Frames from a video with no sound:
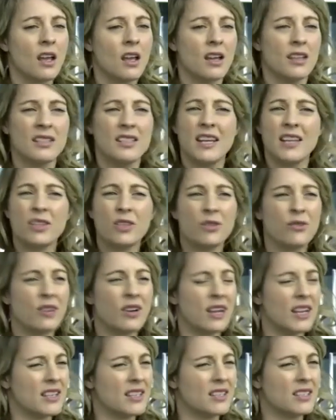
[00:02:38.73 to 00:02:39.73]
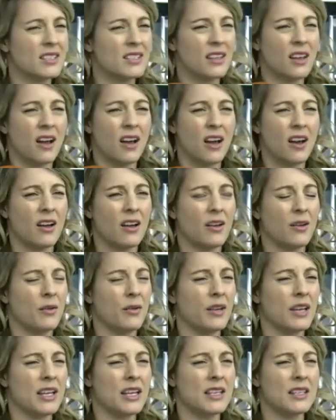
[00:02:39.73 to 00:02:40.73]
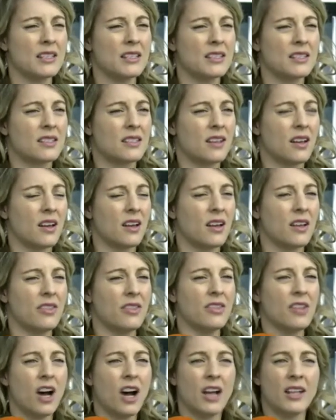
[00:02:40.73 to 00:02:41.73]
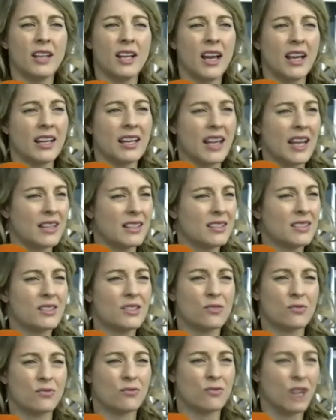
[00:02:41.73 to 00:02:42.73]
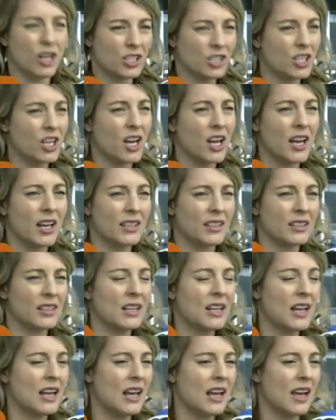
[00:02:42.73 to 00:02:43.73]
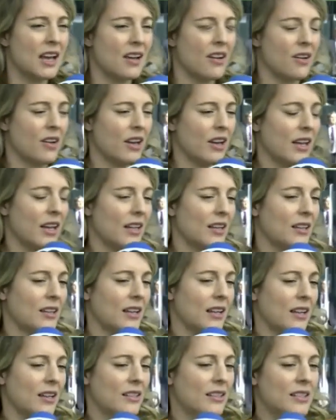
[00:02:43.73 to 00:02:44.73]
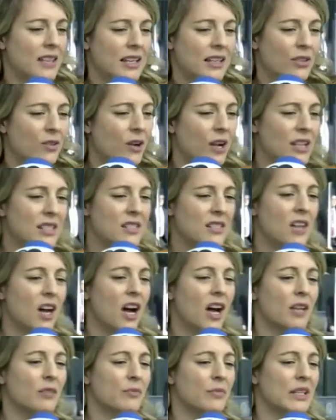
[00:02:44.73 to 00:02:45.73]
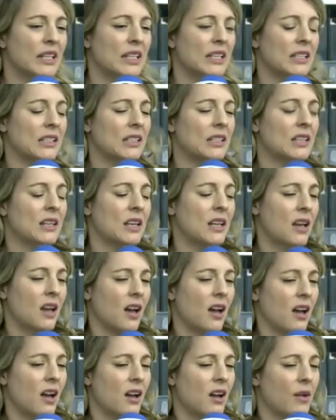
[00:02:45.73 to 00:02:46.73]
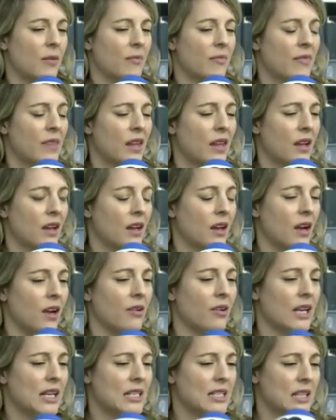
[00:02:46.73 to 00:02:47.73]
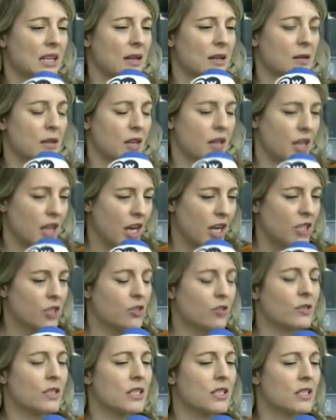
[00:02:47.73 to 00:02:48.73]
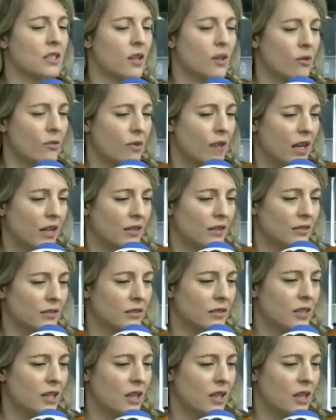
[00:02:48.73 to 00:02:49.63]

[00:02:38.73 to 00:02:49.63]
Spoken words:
NATO is not against Russia, and NATO has not been... how can I say, countries around